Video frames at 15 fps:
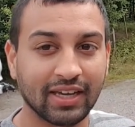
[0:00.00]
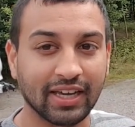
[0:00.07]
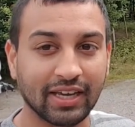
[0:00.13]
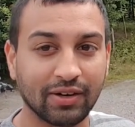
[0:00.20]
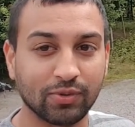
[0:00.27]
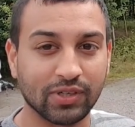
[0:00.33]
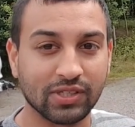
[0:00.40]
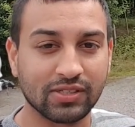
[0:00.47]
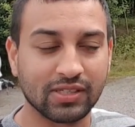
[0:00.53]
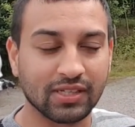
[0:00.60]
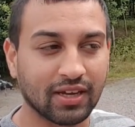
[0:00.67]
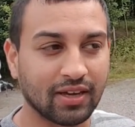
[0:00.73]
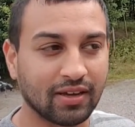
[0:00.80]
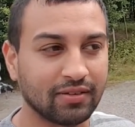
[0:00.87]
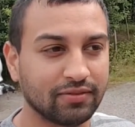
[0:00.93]
It was
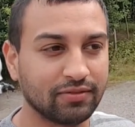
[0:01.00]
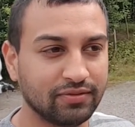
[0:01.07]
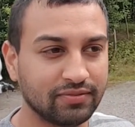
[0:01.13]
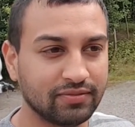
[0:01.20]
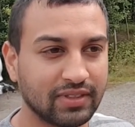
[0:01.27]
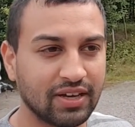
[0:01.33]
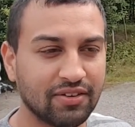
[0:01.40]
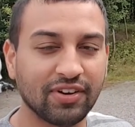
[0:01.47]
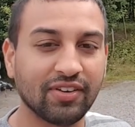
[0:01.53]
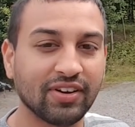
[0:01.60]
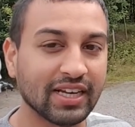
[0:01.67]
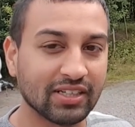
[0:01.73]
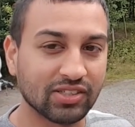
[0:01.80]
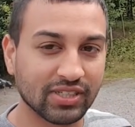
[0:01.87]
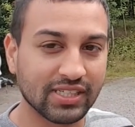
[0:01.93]
a
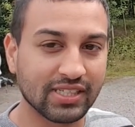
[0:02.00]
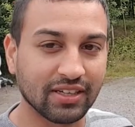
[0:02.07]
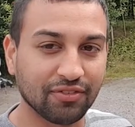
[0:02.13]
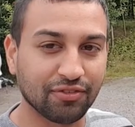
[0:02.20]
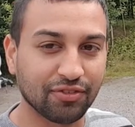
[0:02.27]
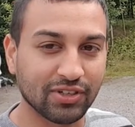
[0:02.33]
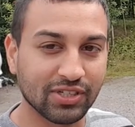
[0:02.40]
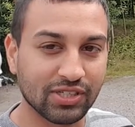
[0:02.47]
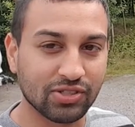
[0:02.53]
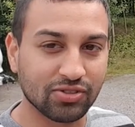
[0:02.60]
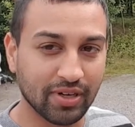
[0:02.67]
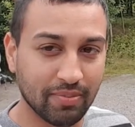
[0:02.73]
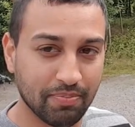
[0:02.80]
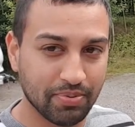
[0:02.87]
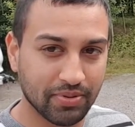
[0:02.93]
very interesting first
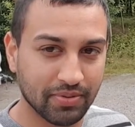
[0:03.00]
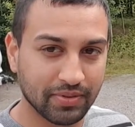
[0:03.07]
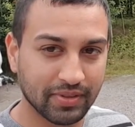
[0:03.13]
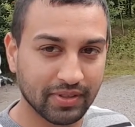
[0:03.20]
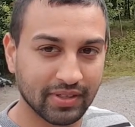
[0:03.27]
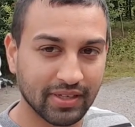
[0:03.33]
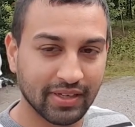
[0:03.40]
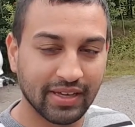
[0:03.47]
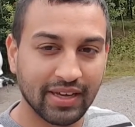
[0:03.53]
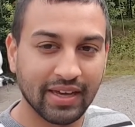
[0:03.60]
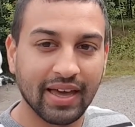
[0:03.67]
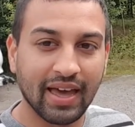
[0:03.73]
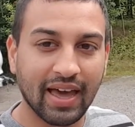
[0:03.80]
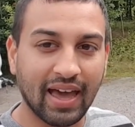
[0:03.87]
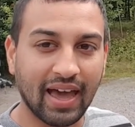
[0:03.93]
trip,
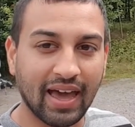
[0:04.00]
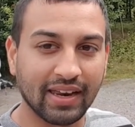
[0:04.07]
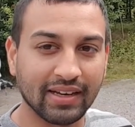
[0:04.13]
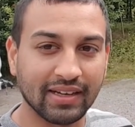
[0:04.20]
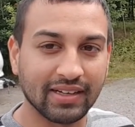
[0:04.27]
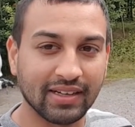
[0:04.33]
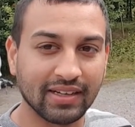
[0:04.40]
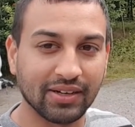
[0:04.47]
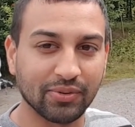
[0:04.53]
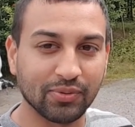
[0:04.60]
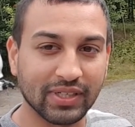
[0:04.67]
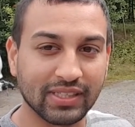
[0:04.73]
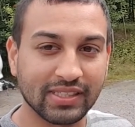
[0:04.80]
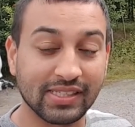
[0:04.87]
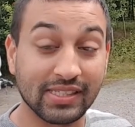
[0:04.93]
and
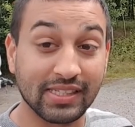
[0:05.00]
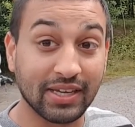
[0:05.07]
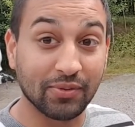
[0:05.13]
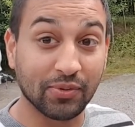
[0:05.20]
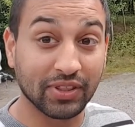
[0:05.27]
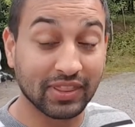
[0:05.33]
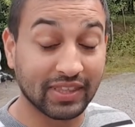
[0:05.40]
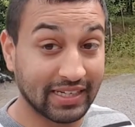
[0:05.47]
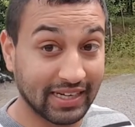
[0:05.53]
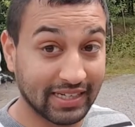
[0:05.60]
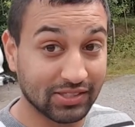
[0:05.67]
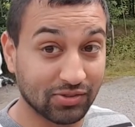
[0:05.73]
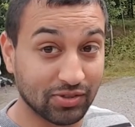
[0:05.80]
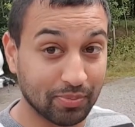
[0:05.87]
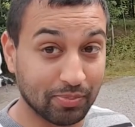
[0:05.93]
we'll see what the
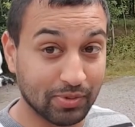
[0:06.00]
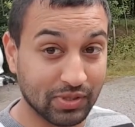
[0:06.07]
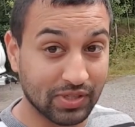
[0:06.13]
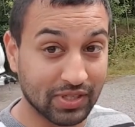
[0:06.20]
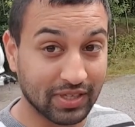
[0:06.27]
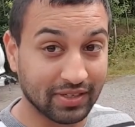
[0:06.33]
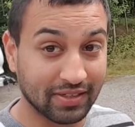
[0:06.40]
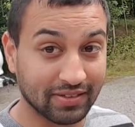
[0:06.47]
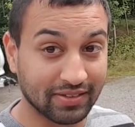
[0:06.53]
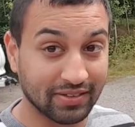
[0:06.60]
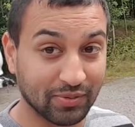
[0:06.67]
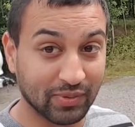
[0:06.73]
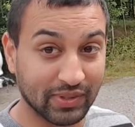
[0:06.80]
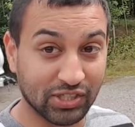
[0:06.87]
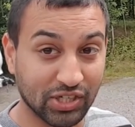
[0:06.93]
next trips
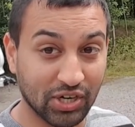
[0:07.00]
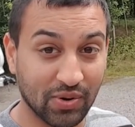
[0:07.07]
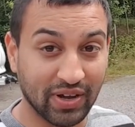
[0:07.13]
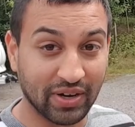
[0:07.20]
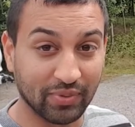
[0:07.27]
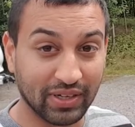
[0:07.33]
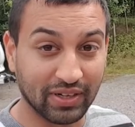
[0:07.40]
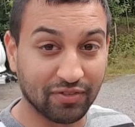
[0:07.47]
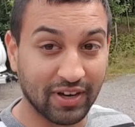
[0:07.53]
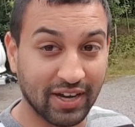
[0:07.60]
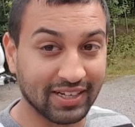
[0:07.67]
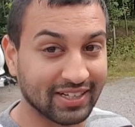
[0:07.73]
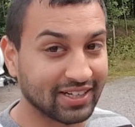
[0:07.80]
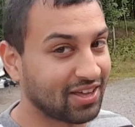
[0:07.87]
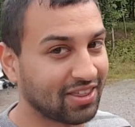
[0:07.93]
will show, and we'll
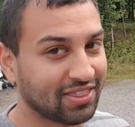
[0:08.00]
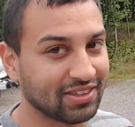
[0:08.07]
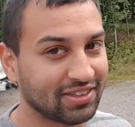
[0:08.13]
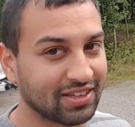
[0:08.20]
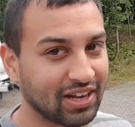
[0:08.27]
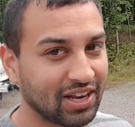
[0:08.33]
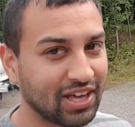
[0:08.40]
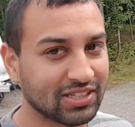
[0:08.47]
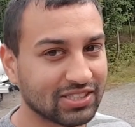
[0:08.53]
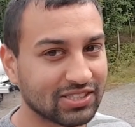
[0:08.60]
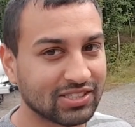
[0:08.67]
find a lot